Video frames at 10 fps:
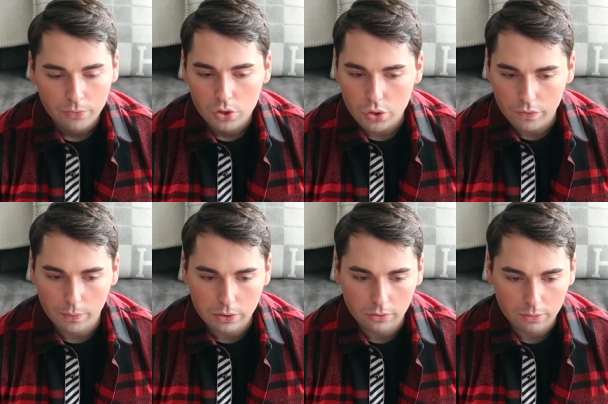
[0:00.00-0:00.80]
So if you
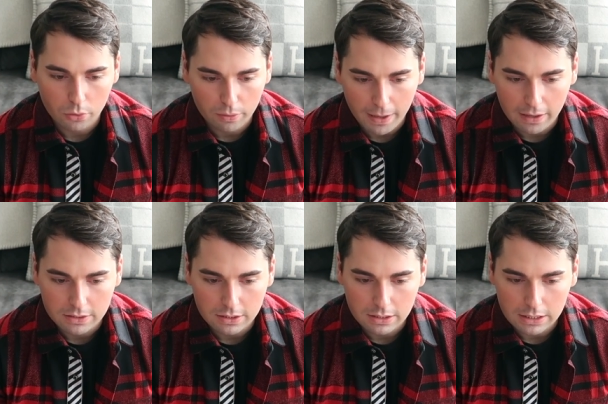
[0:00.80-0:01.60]
want to learn more
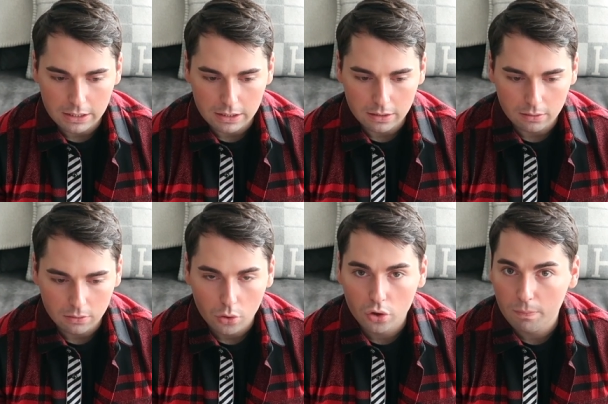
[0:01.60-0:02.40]
about the
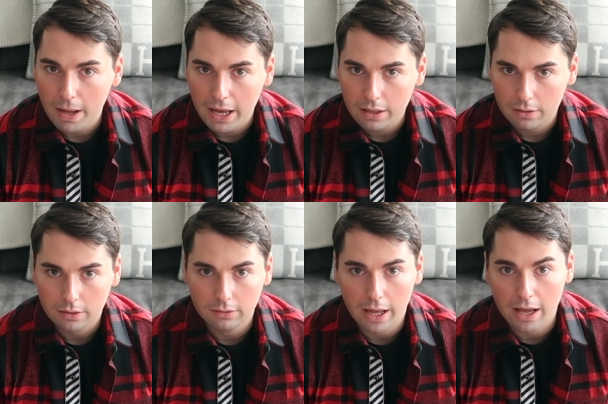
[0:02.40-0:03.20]
Herbag
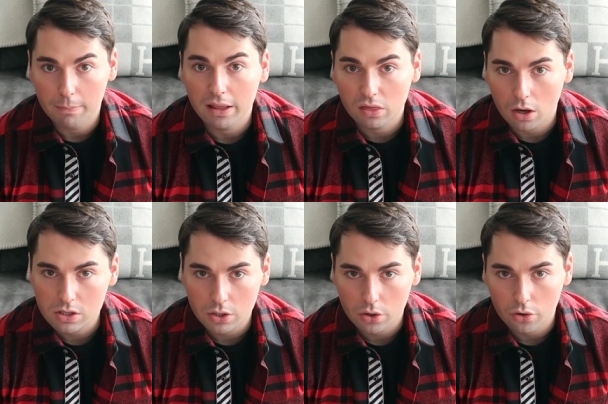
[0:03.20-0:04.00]
and my thoughts
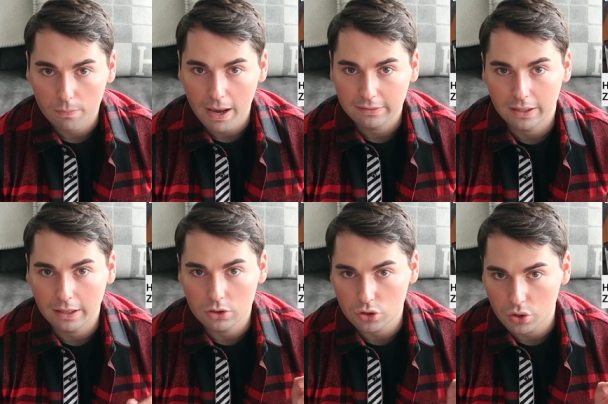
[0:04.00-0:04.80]
on the Herbag, then
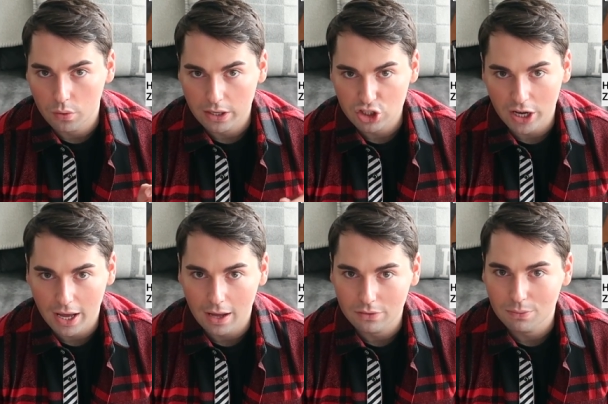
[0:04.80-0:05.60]
you should go and check
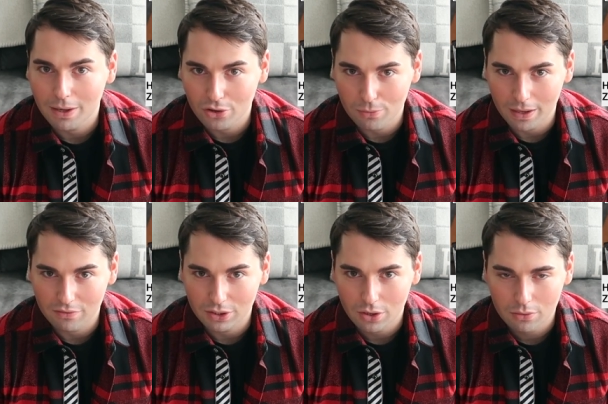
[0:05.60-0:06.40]
out my Herbag
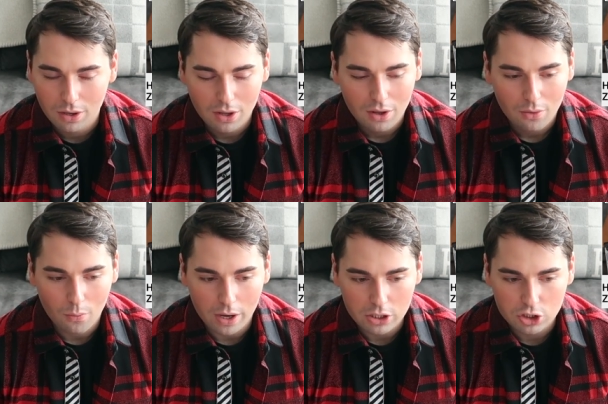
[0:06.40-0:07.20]
video,
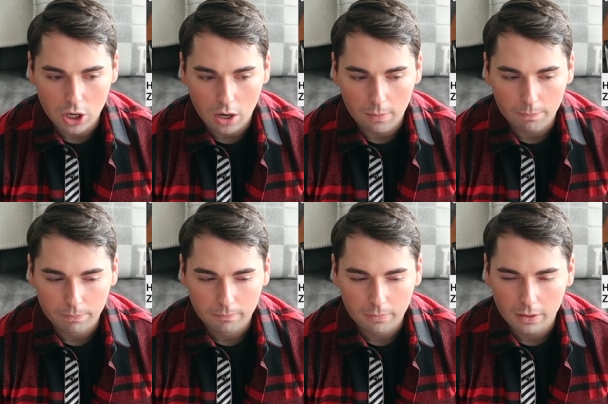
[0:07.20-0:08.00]
which I
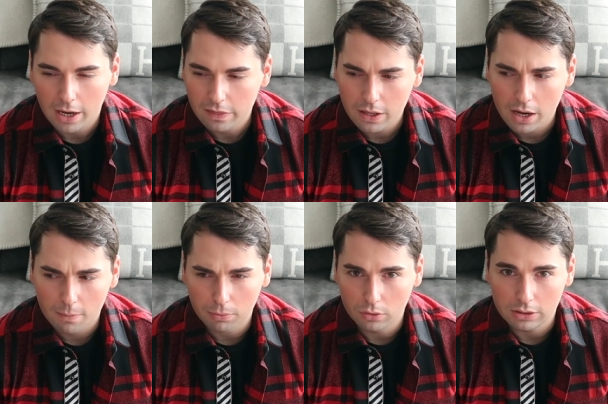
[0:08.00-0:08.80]
think I
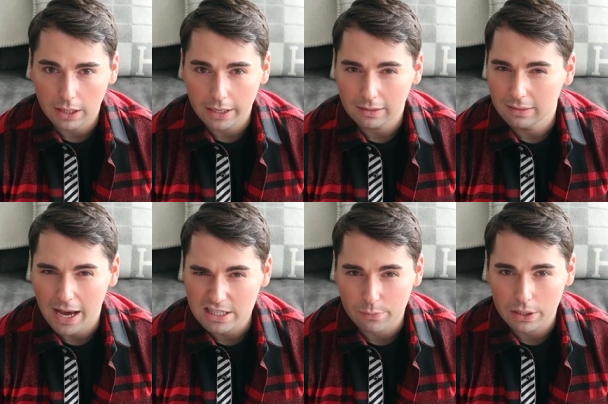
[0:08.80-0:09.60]
uploaded like
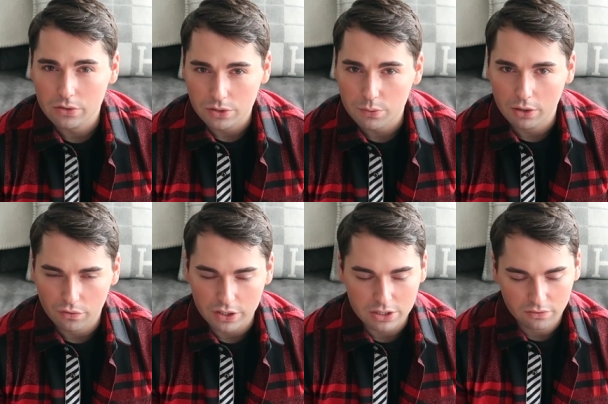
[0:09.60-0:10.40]
last week, so it's quite a
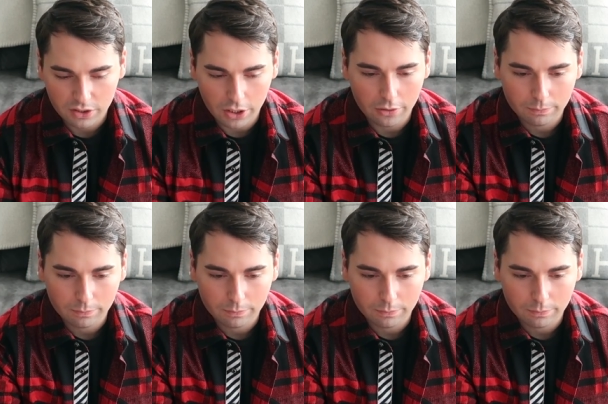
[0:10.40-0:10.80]
recent video.